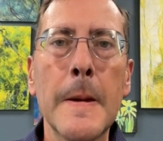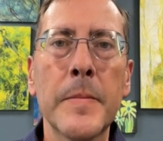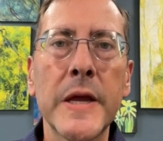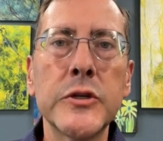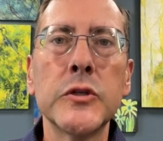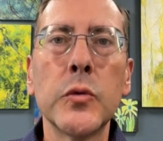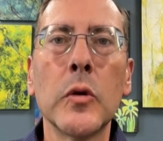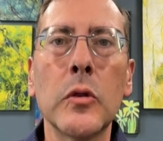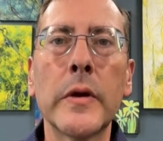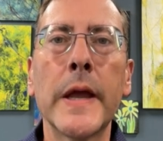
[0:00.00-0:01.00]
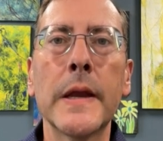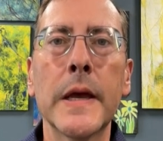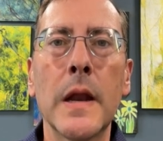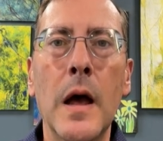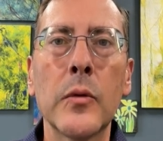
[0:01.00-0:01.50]
Patients who are looking to
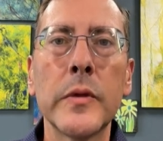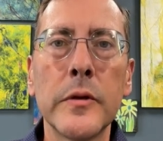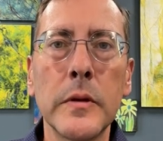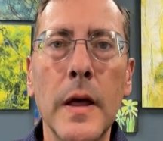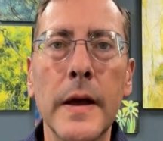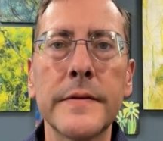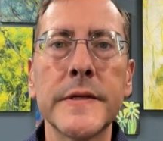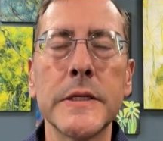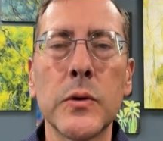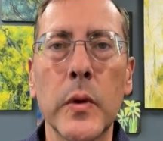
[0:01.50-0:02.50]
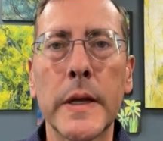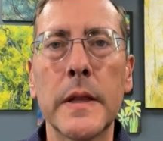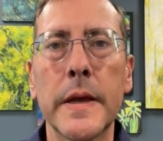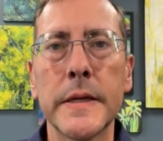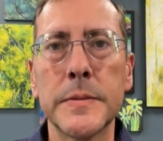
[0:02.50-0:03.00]
get on with their lives as
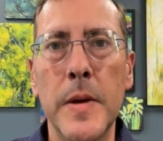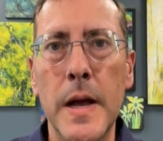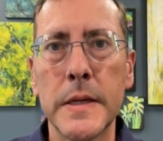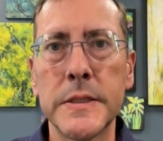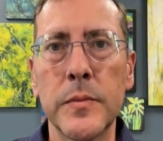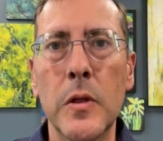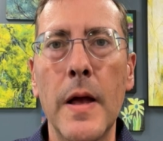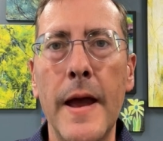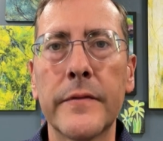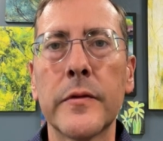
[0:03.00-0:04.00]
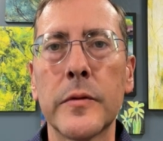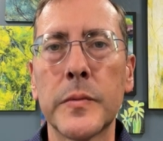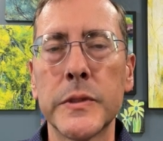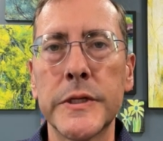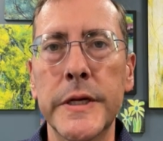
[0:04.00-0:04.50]
quickly as possible after the
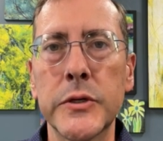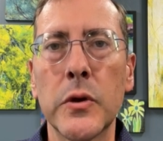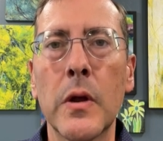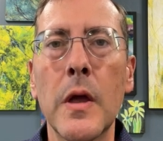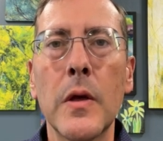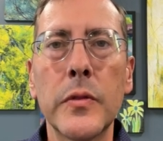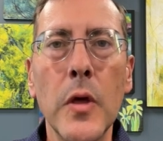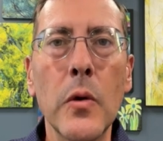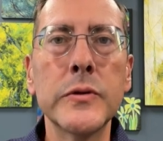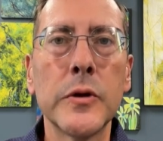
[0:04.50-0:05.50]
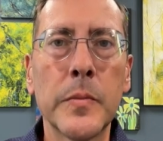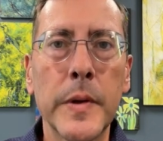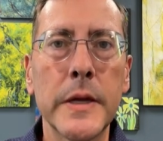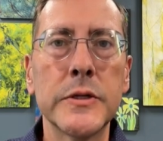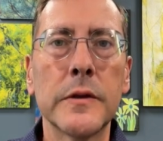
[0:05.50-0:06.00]
procedure. Those are
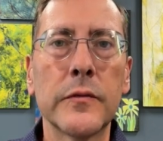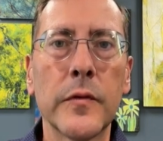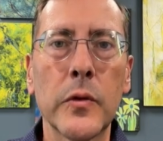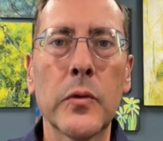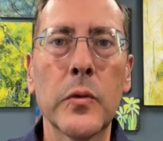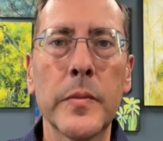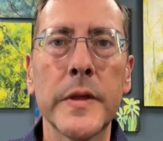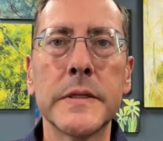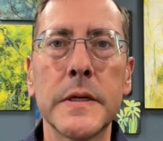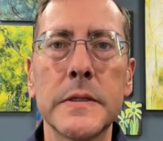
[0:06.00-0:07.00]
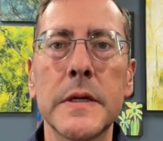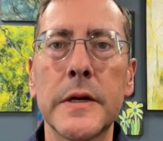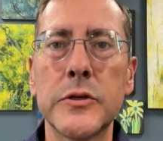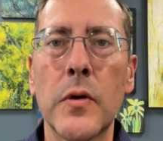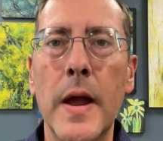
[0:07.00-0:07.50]
patients for whom this is an
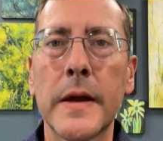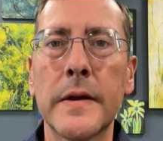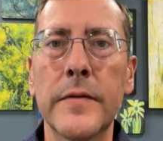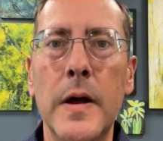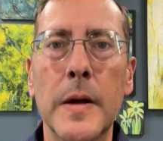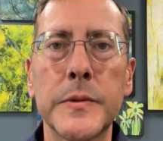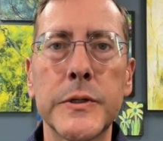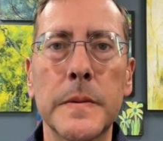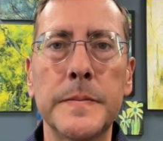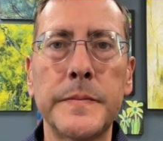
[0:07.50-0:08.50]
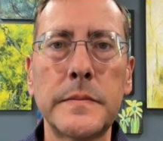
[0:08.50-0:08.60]
attractive option.